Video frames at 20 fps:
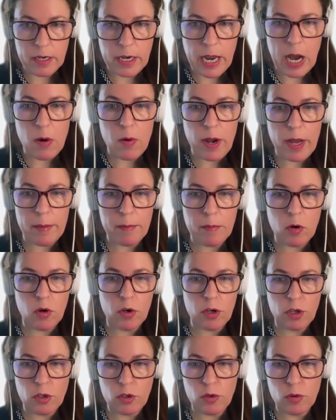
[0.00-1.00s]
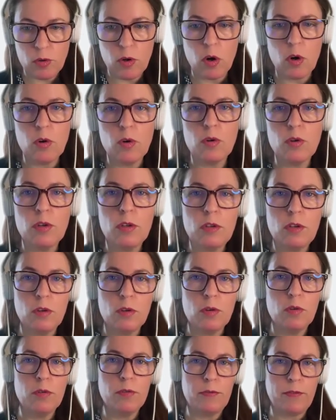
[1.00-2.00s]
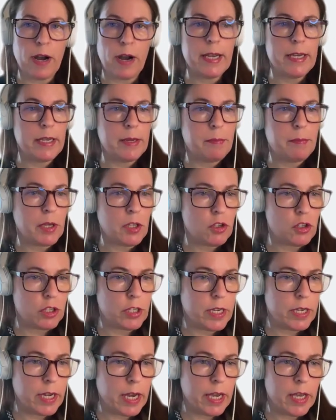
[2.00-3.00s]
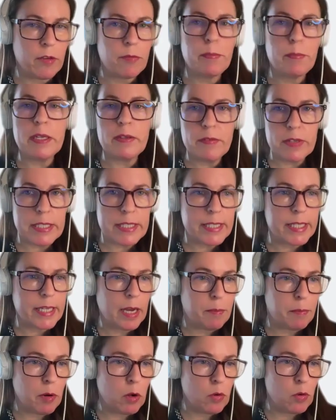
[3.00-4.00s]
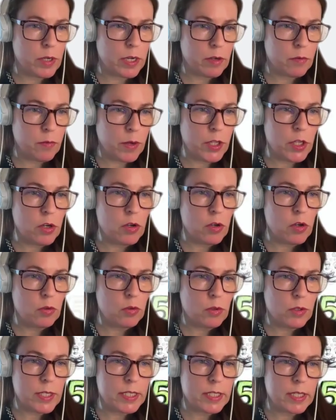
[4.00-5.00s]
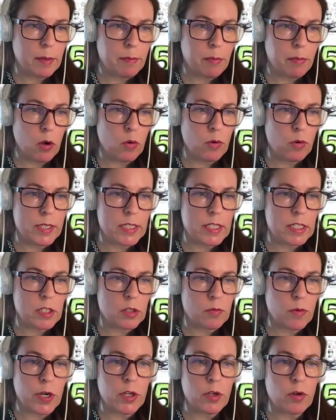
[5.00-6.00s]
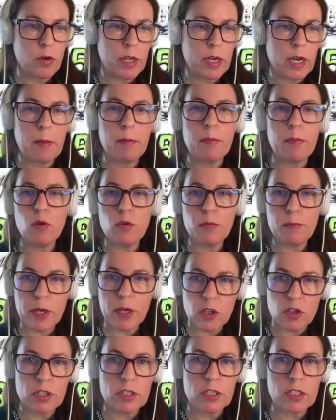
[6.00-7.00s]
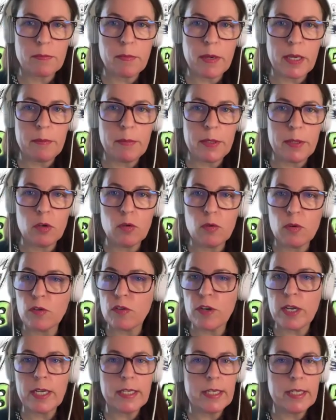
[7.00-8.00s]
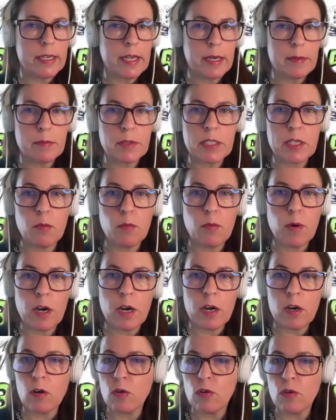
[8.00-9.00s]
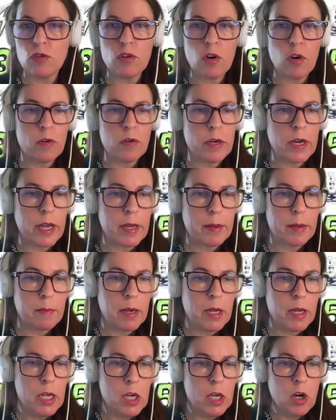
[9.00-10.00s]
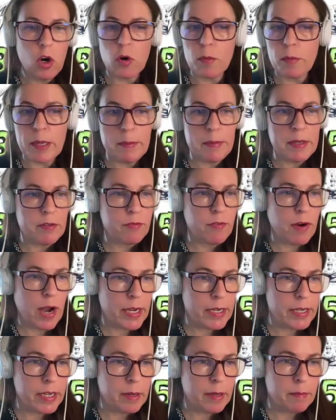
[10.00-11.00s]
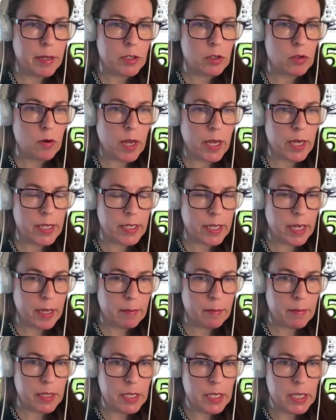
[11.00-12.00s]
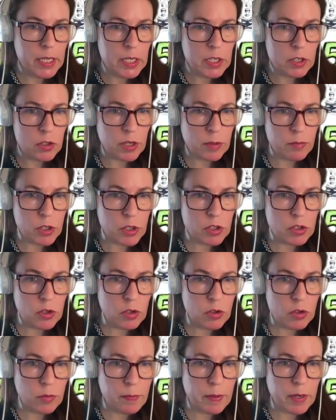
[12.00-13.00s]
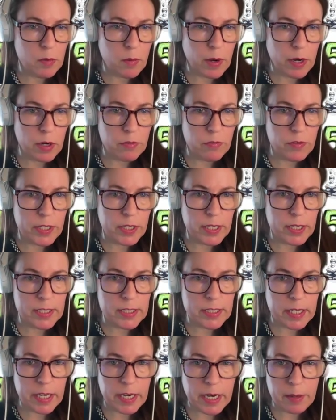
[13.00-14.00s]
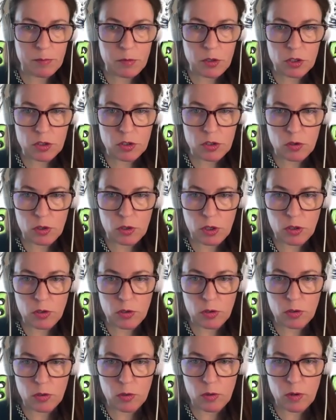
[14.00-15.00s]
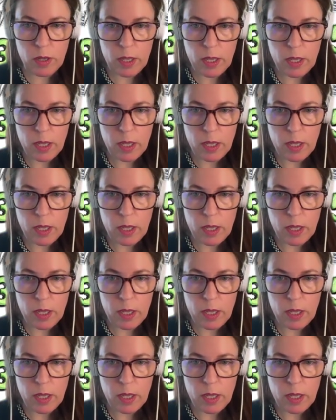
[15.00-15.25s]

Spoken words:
now I'm going to go to find a picture that I have previously uploaded. When you go to this upload, this is where you can upload pictures. Maybe you created them somewhere or drawn them, or maybe find them and you like them. So I'm just going to pick one of these and I'm just going to